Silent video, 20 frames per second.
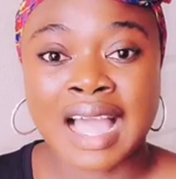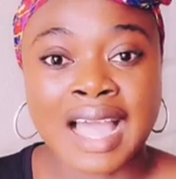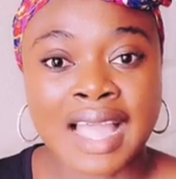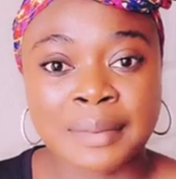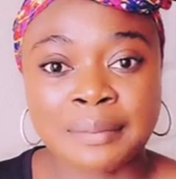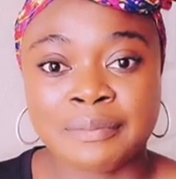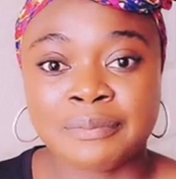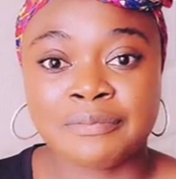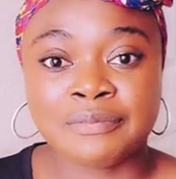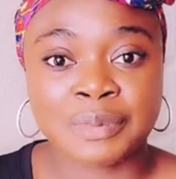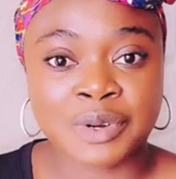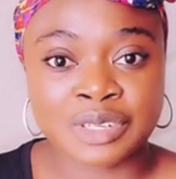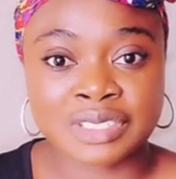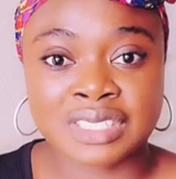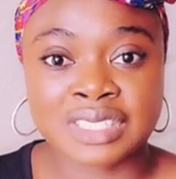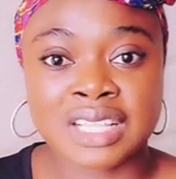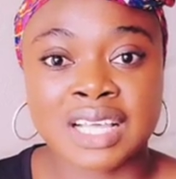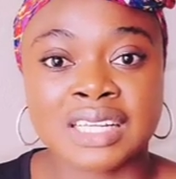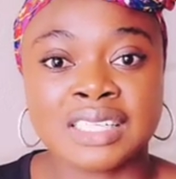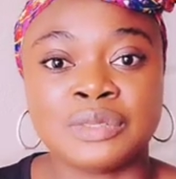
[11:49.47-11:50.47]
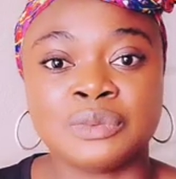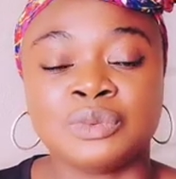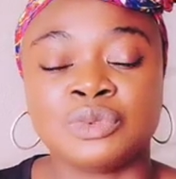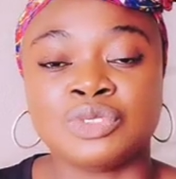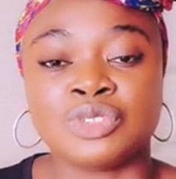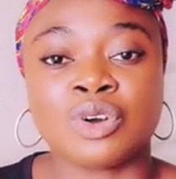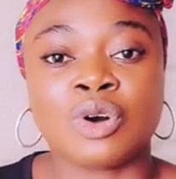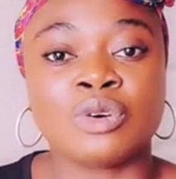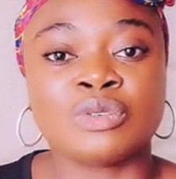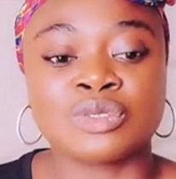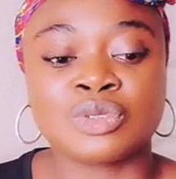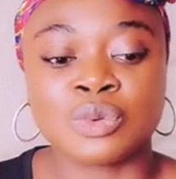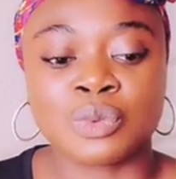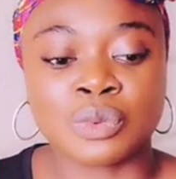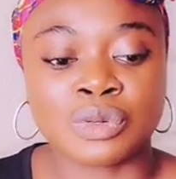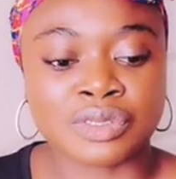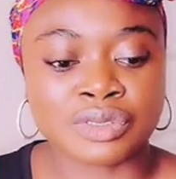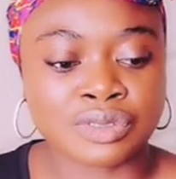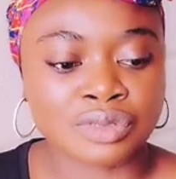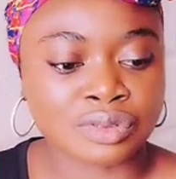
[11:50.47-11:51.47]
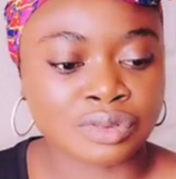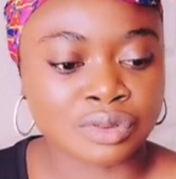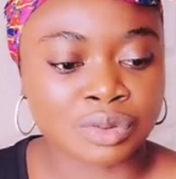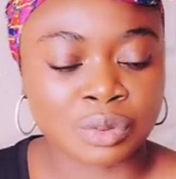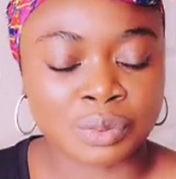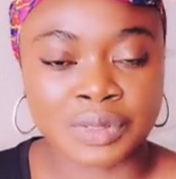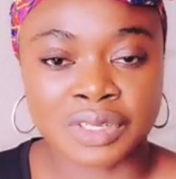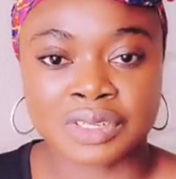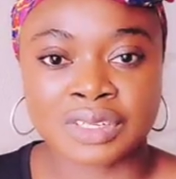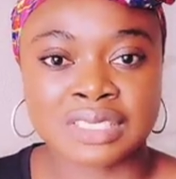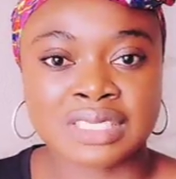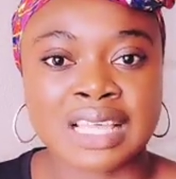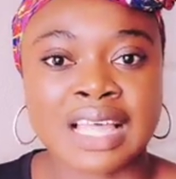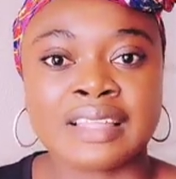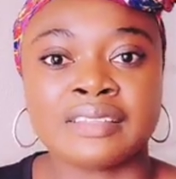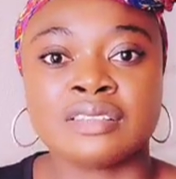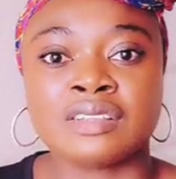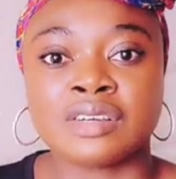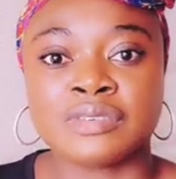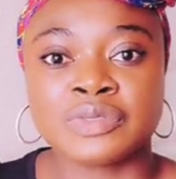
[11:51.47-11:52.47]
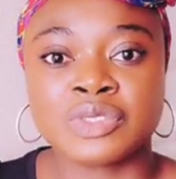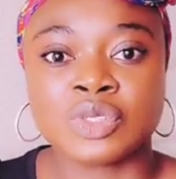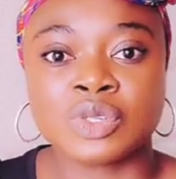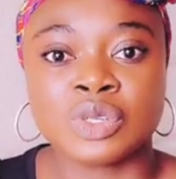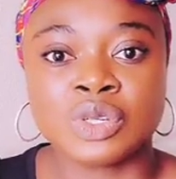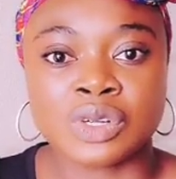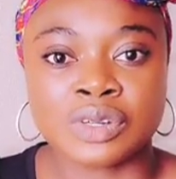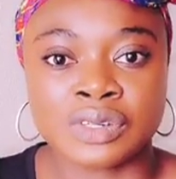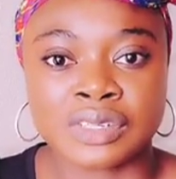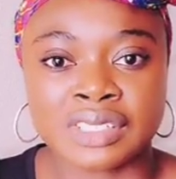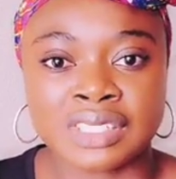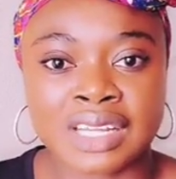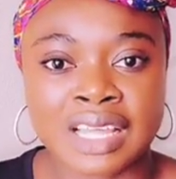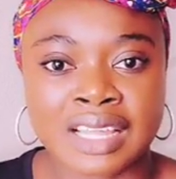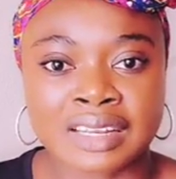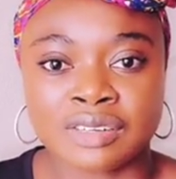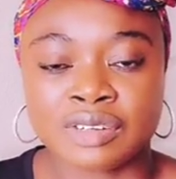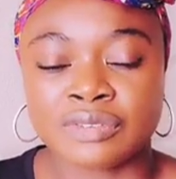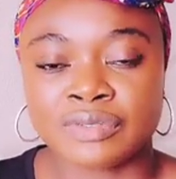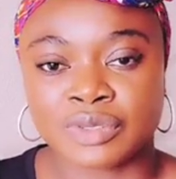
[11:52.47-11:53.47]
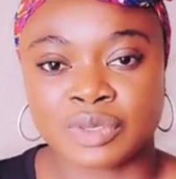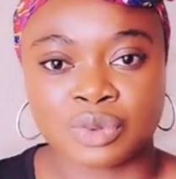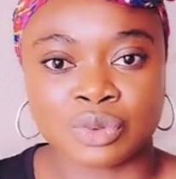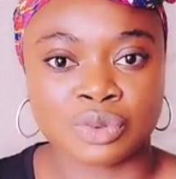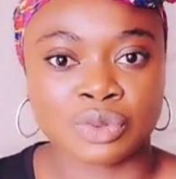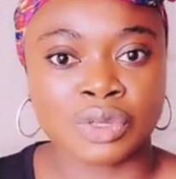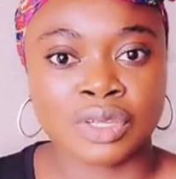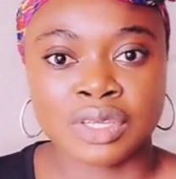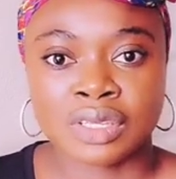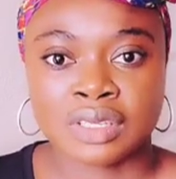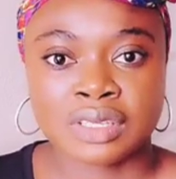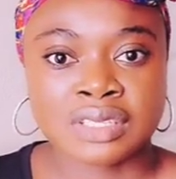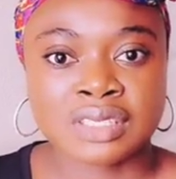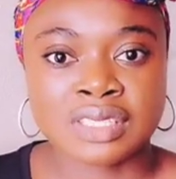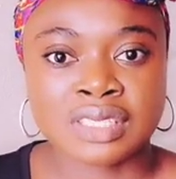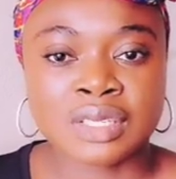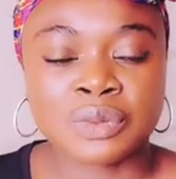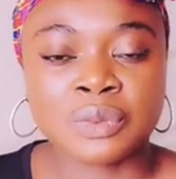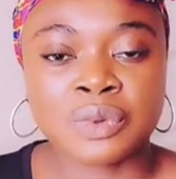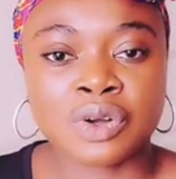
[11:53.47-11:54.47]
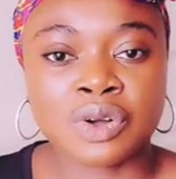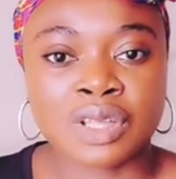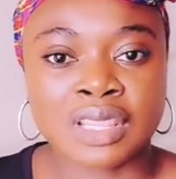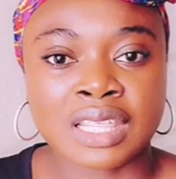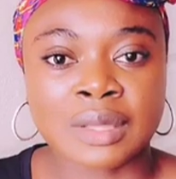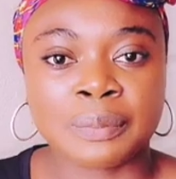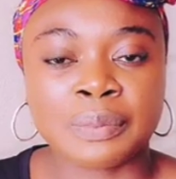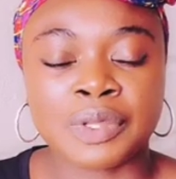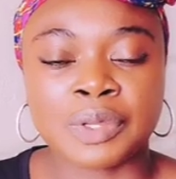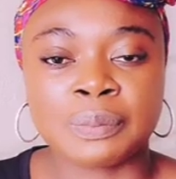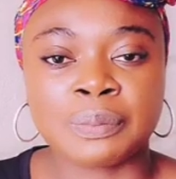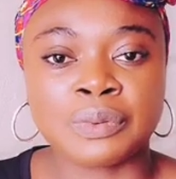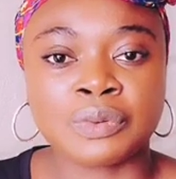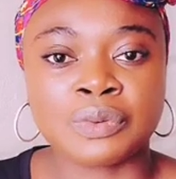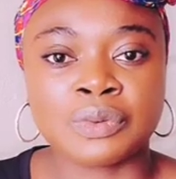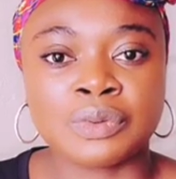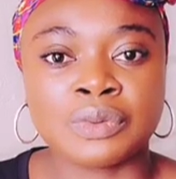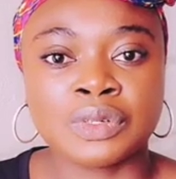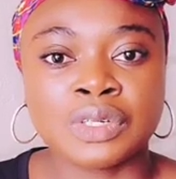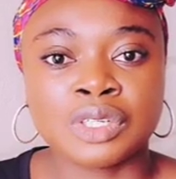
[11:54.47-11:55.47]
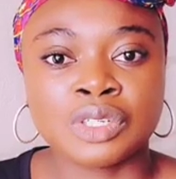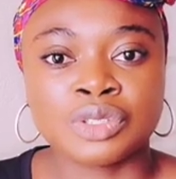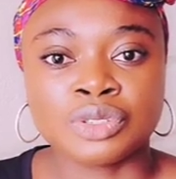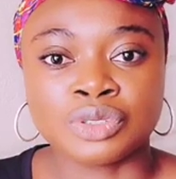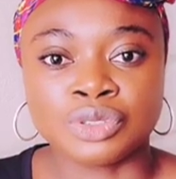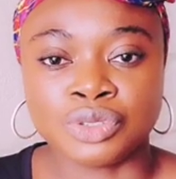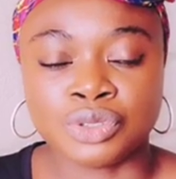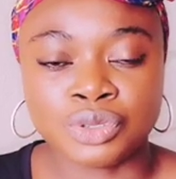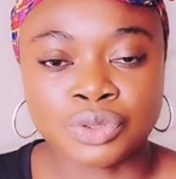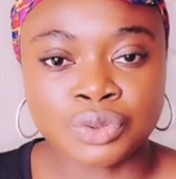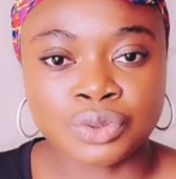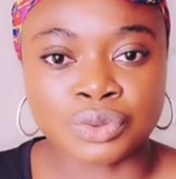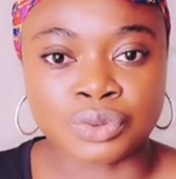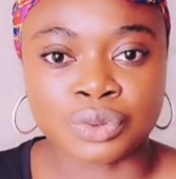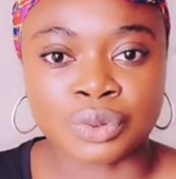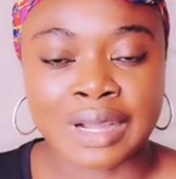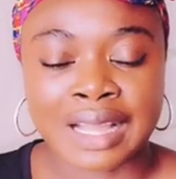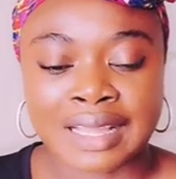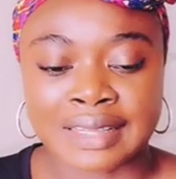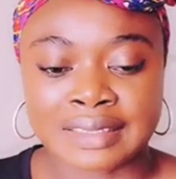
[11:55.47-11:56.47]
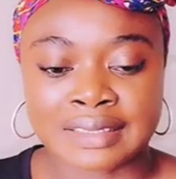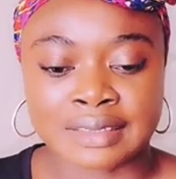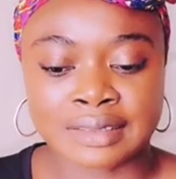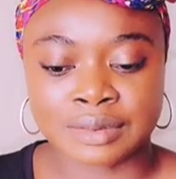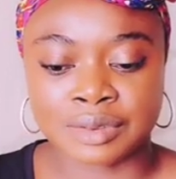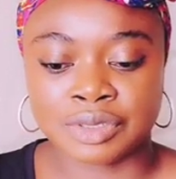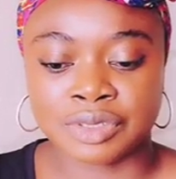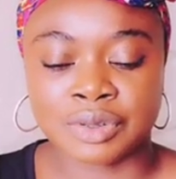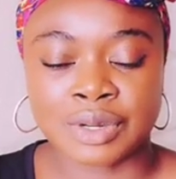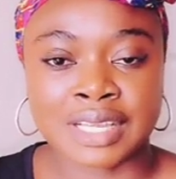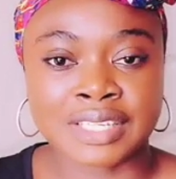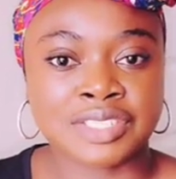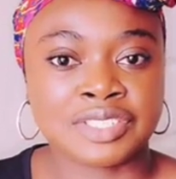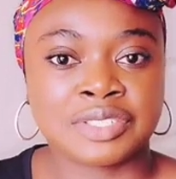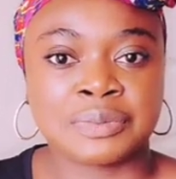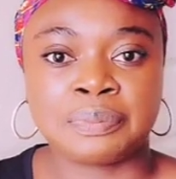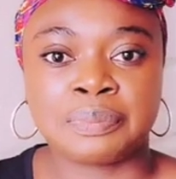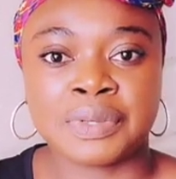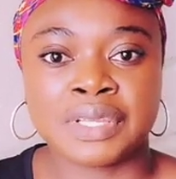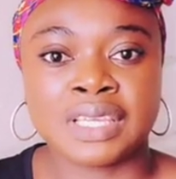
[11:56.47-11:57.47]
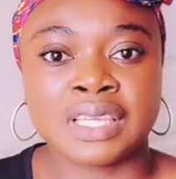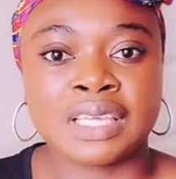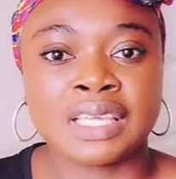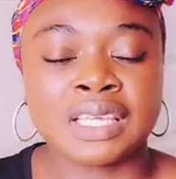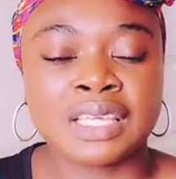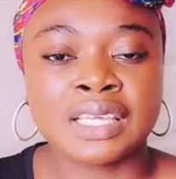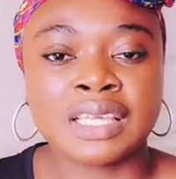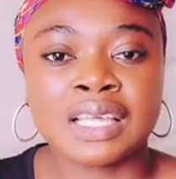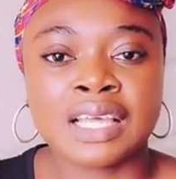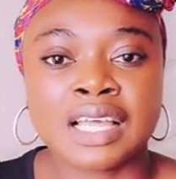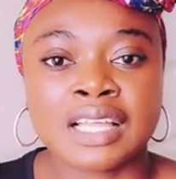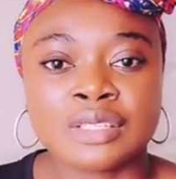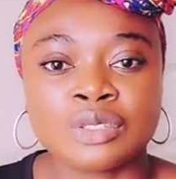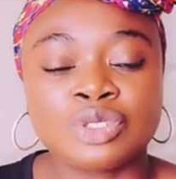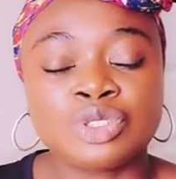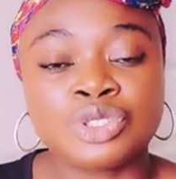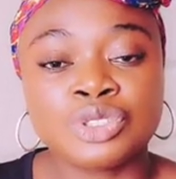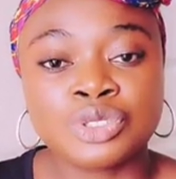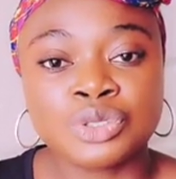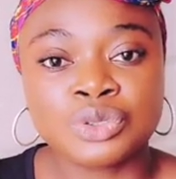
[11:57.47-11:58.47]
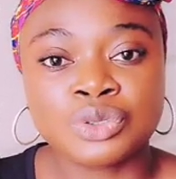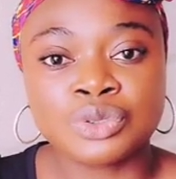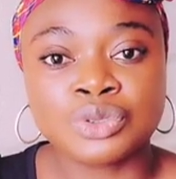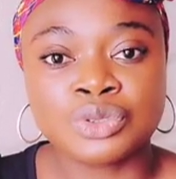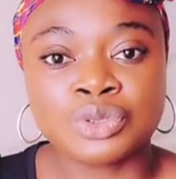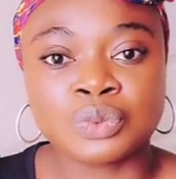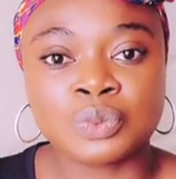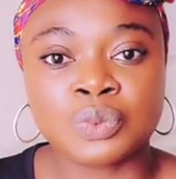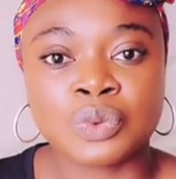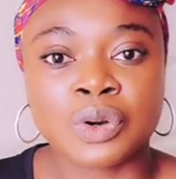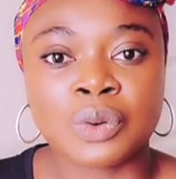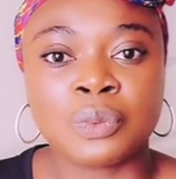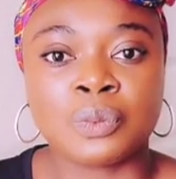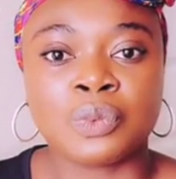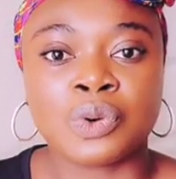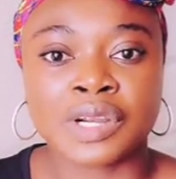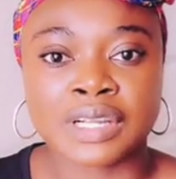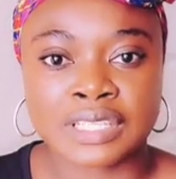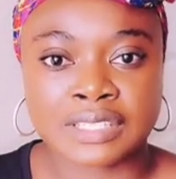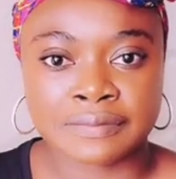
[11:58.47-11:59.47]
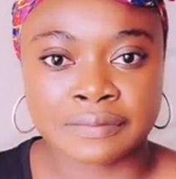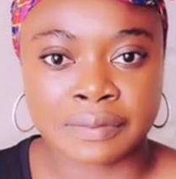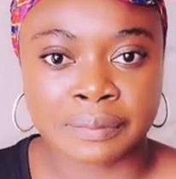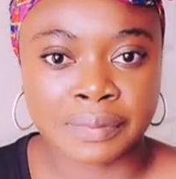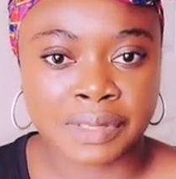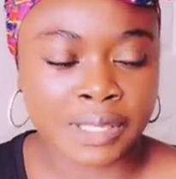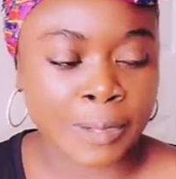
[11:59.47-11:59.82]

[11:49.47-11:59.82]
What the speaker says: I personally would also want to know, because I love to learn, I love to see what other people do, and you know, I just pick and choose what works for